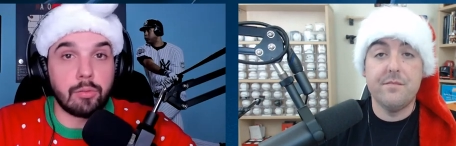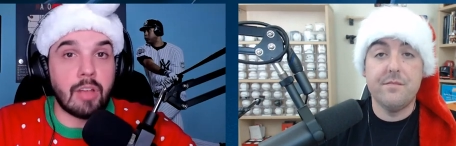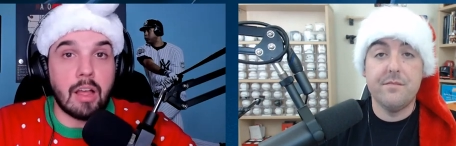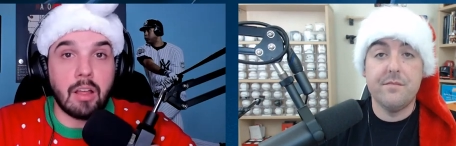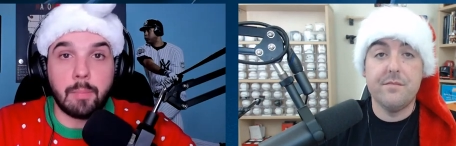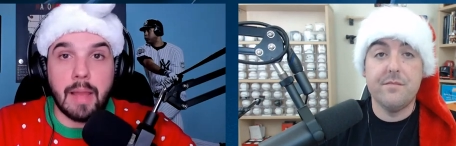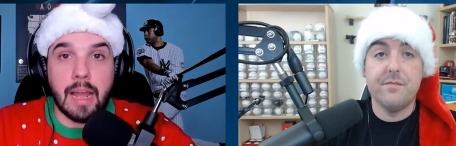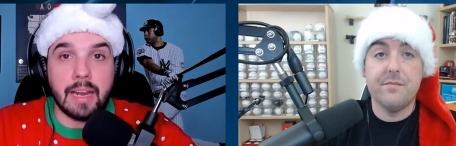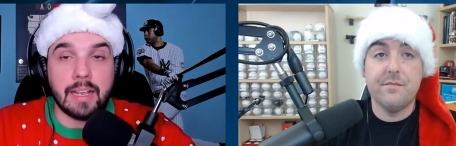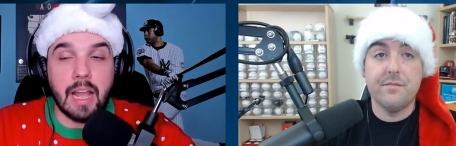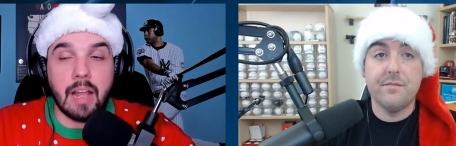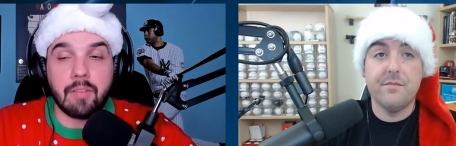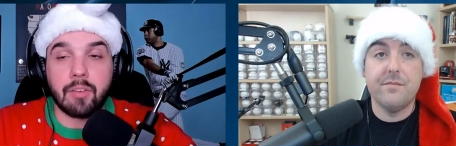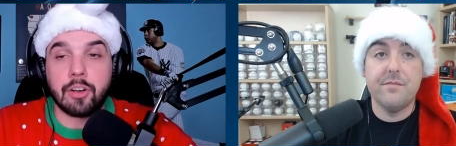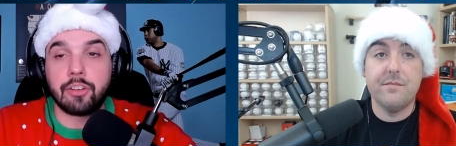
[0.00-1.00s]
Speaker 1: Solid batting
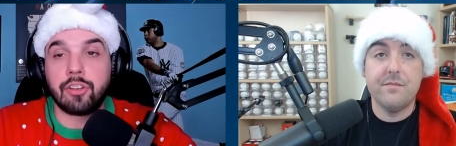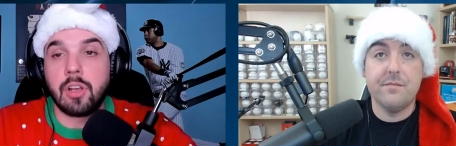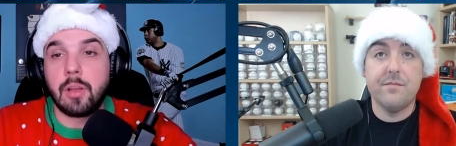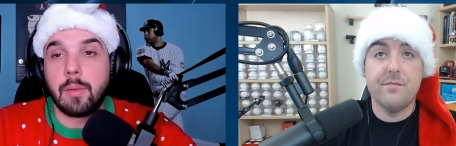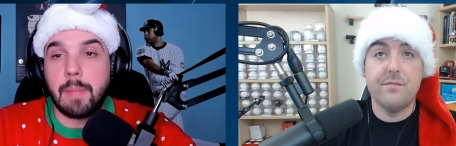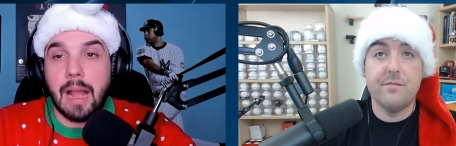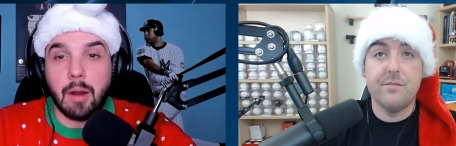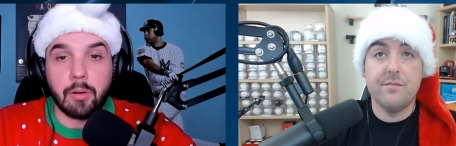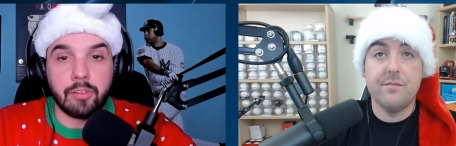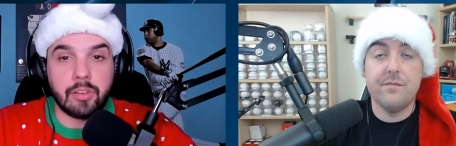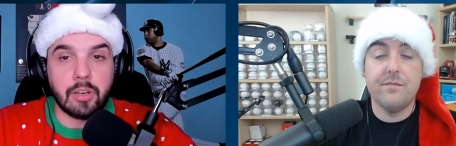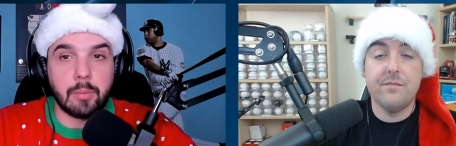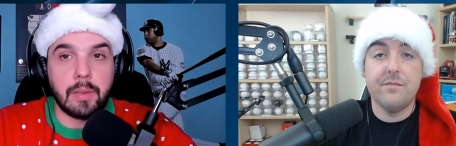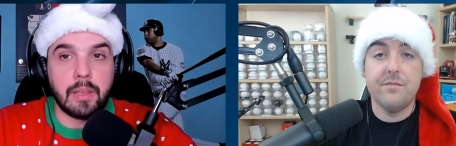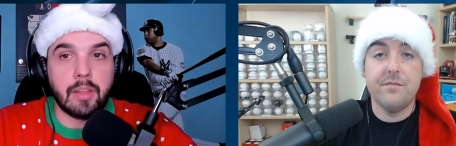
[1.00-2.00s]
average, power is
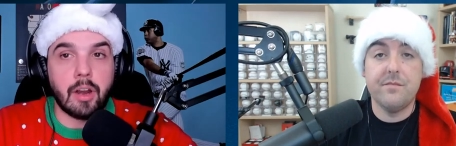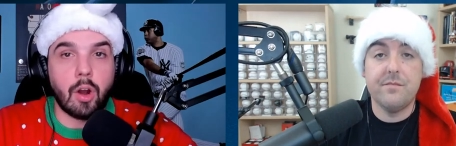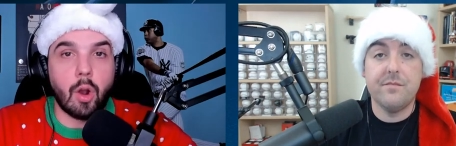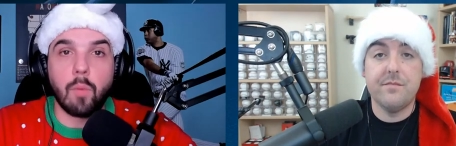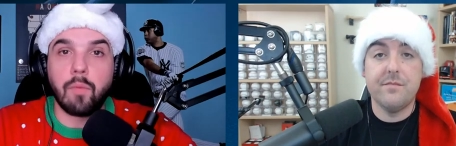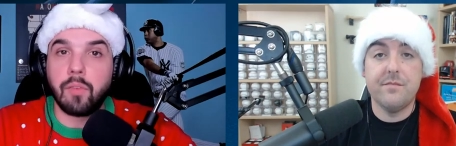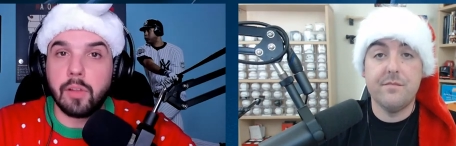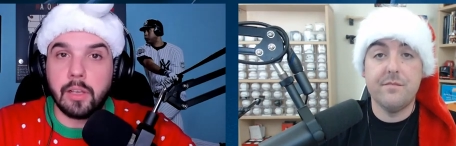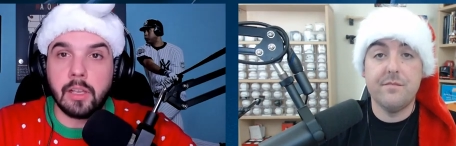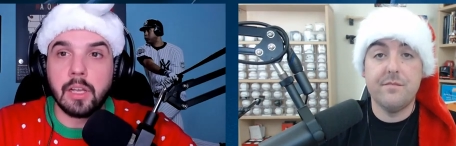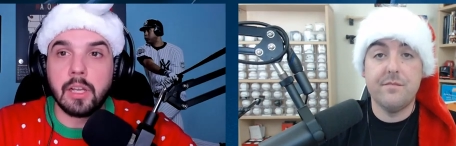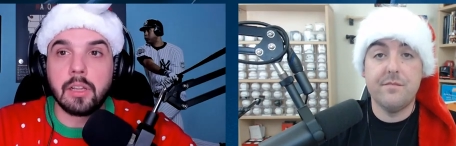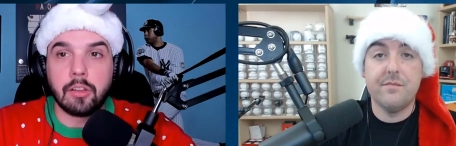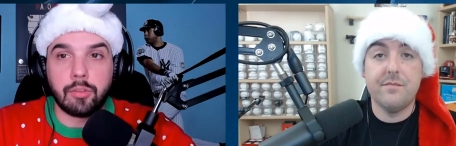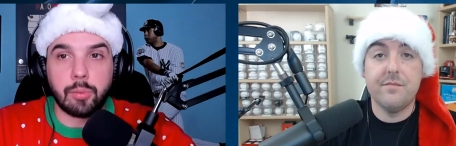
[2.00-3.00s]
going to be there. Hopefully,
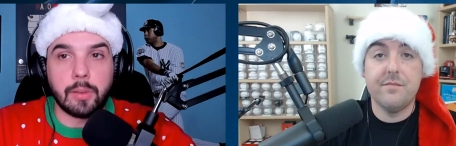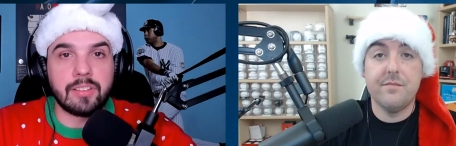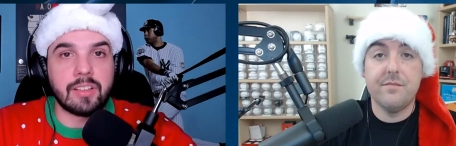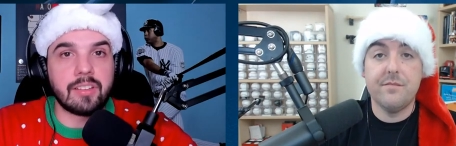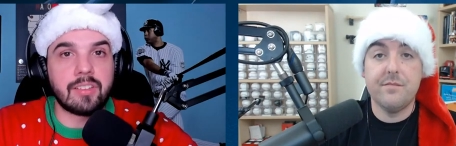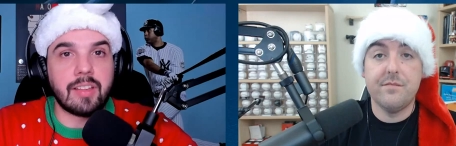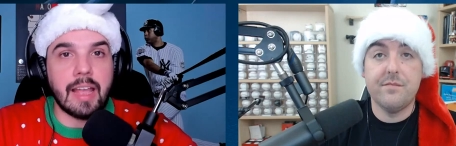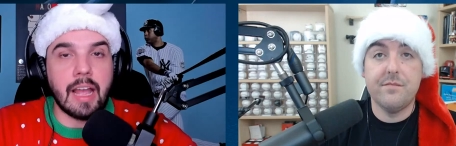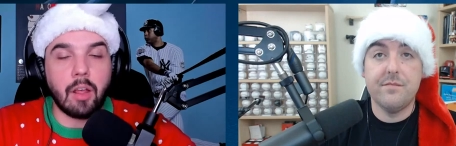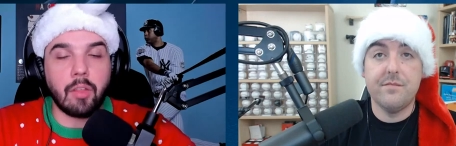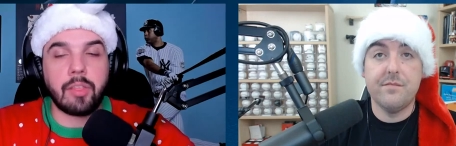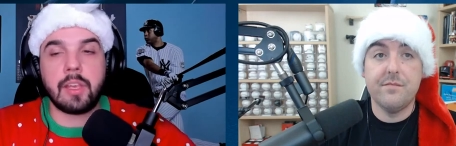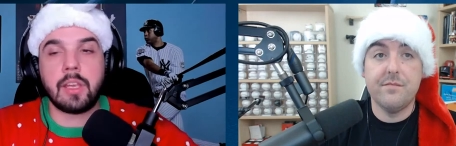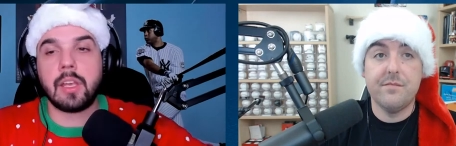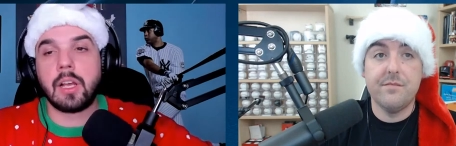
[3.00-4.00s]
the Twins can stay
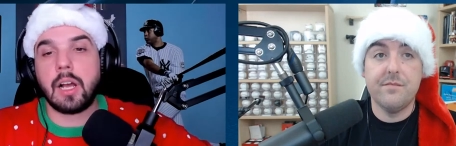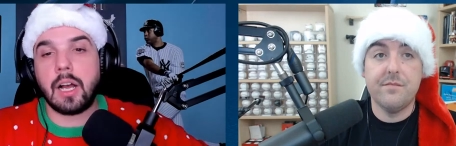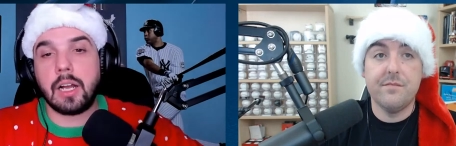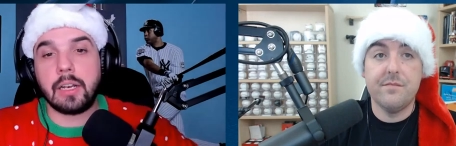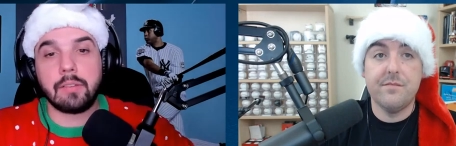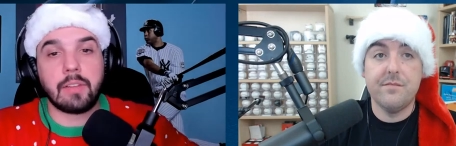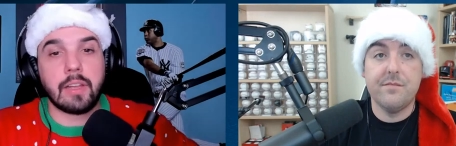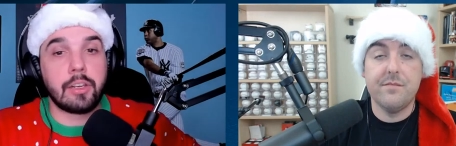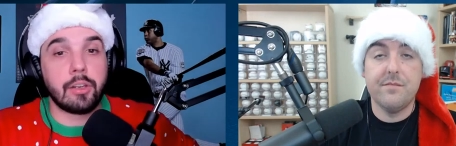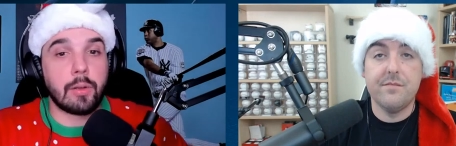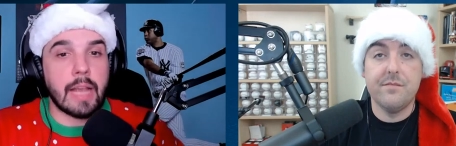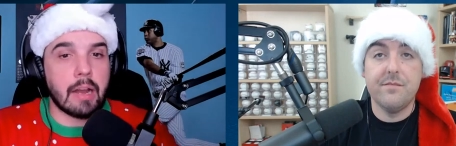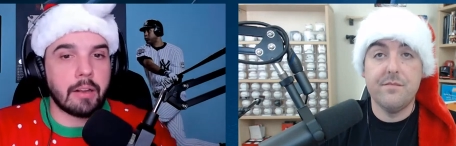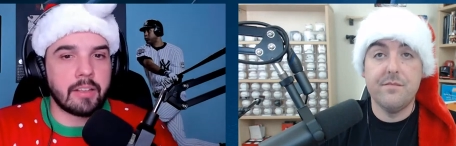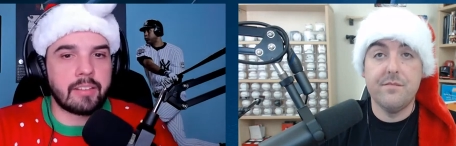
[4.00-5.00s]
healthy, uh, and if they do,
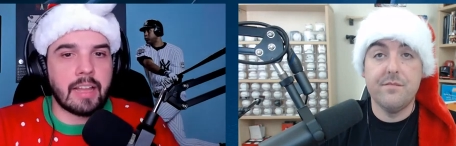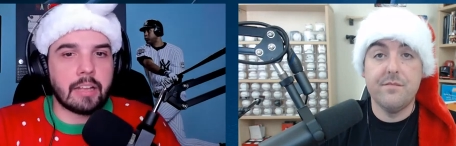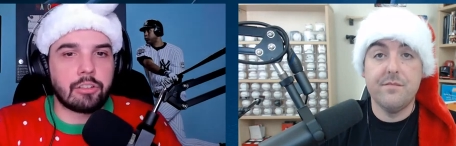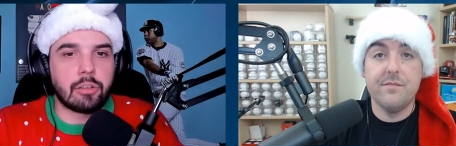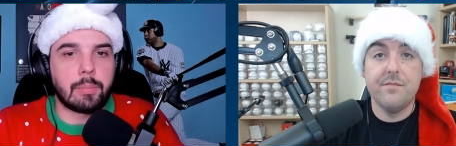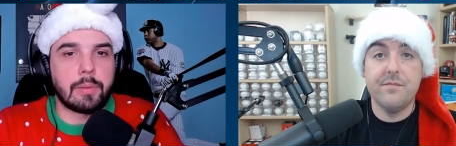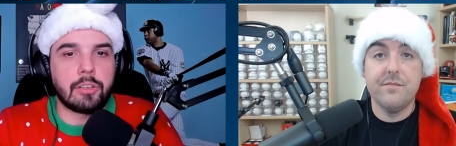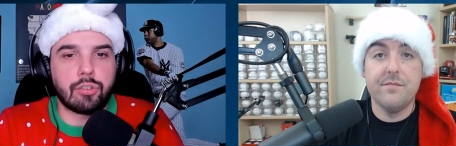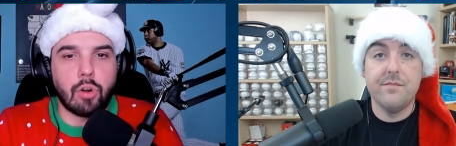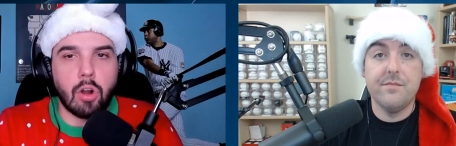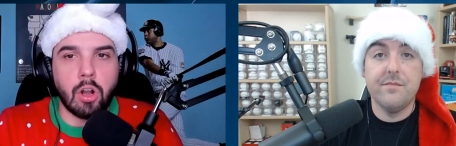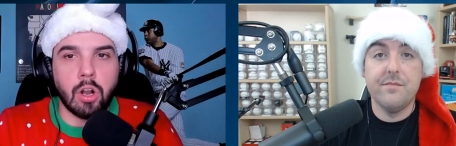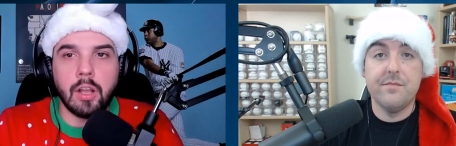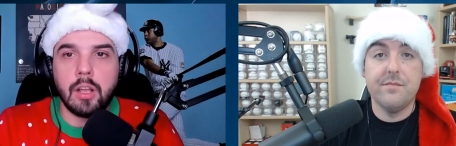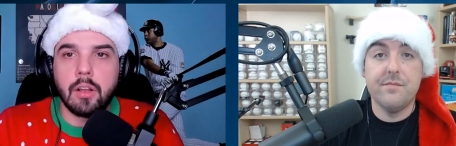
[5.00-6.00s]
counting stats should be
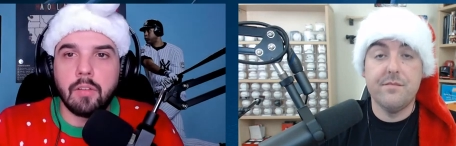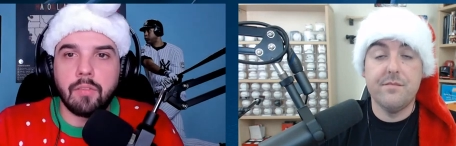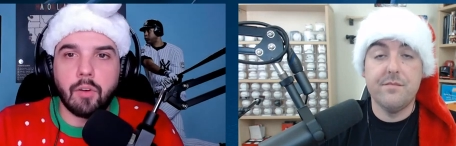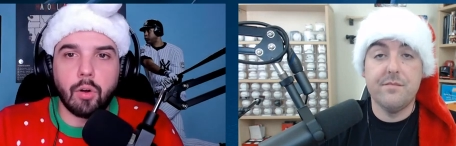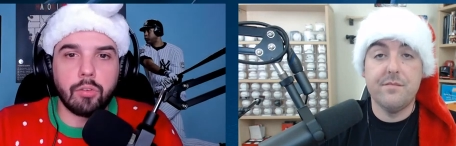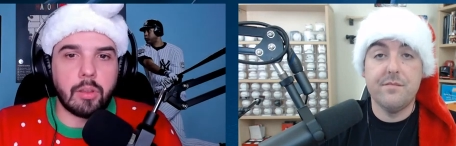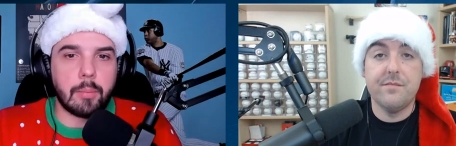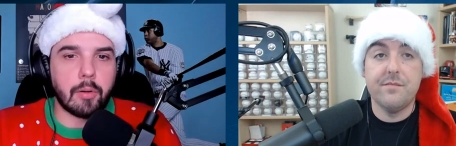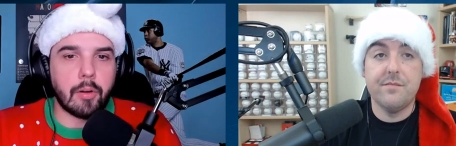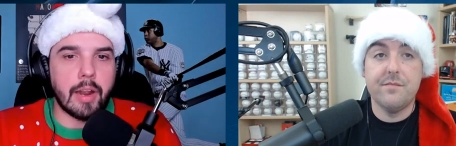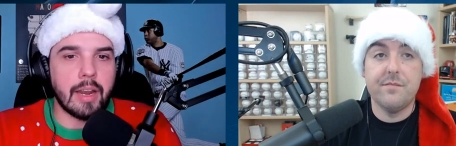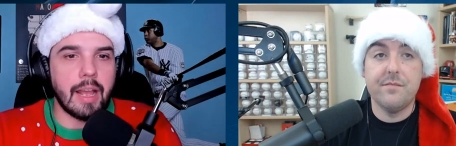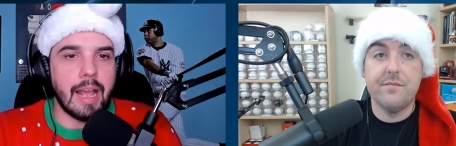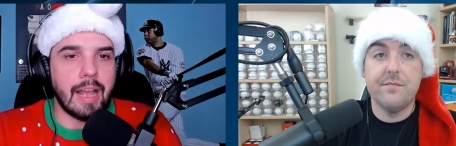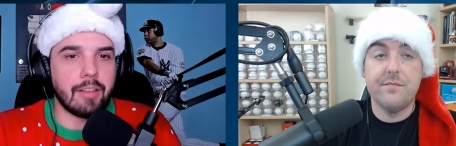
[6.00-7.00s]
strong for Jose
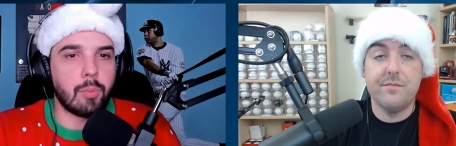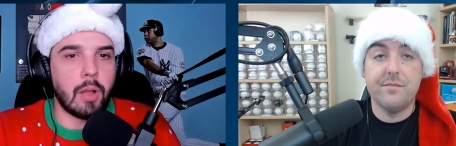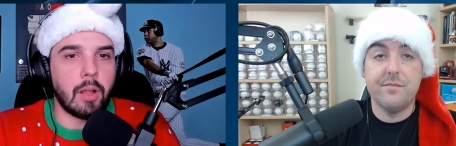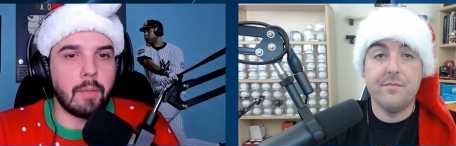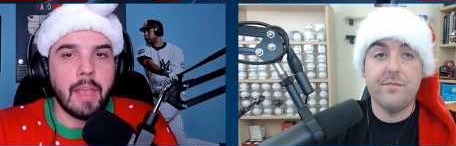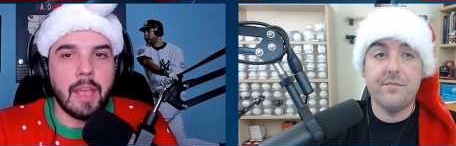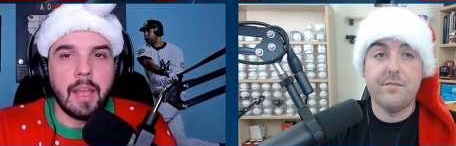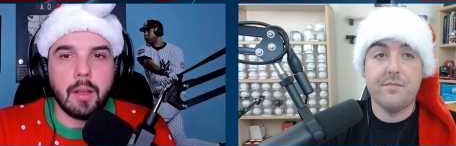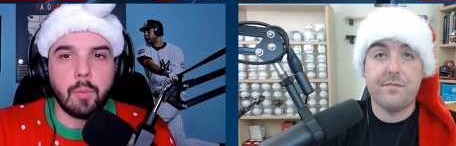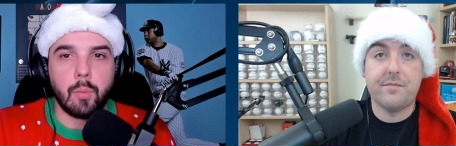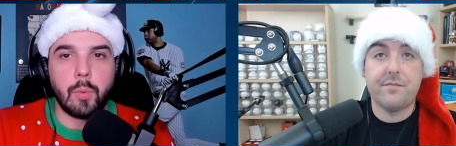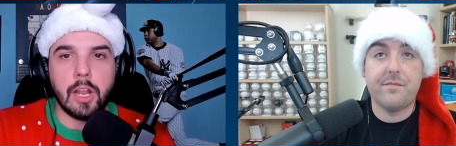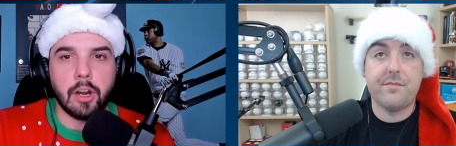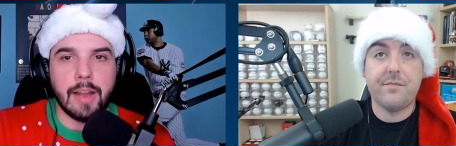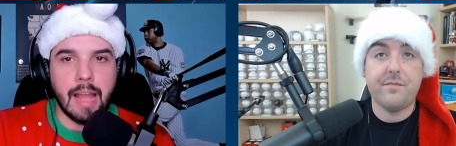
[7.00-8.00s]
Miranda as well.
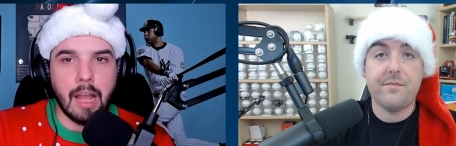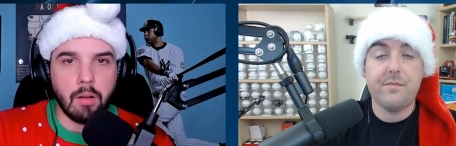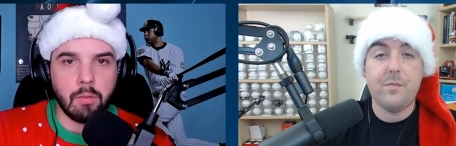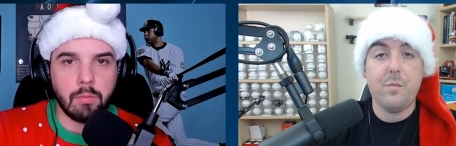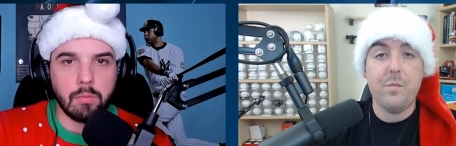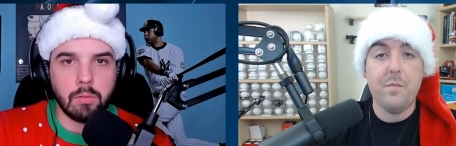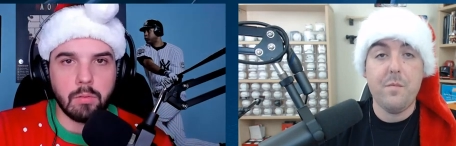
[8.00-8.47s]
We are now